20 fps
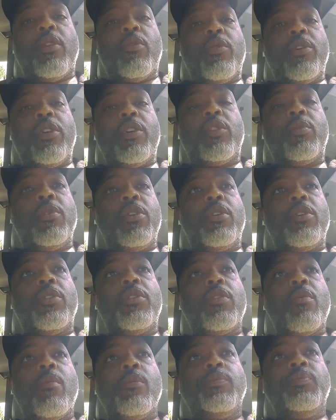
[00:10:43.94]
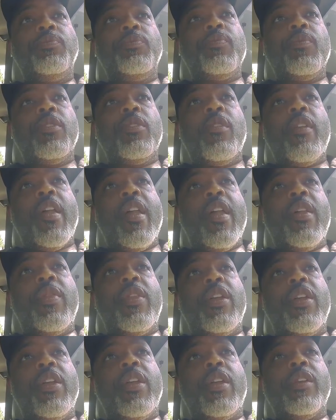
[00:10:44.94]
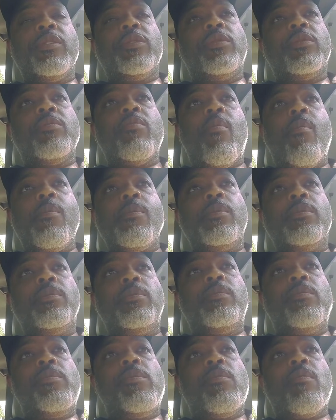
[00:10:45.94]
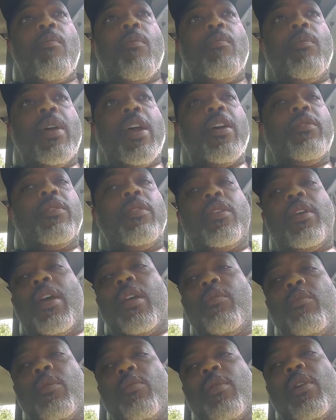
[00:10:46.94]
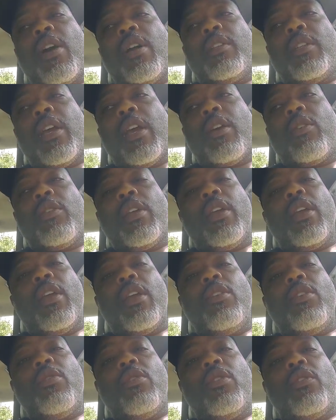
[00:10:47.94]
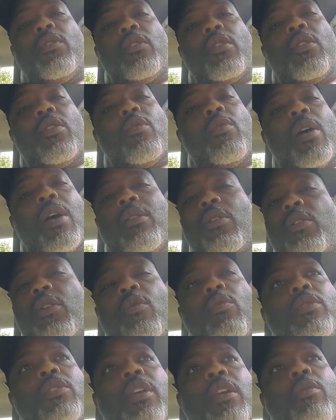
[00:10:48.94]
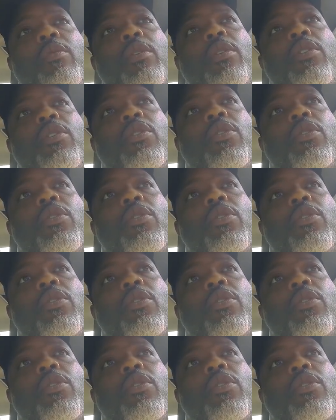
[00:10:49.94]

the rear speakers, and then after that we'll probably tackle the head unit. So I don't know exactly what we're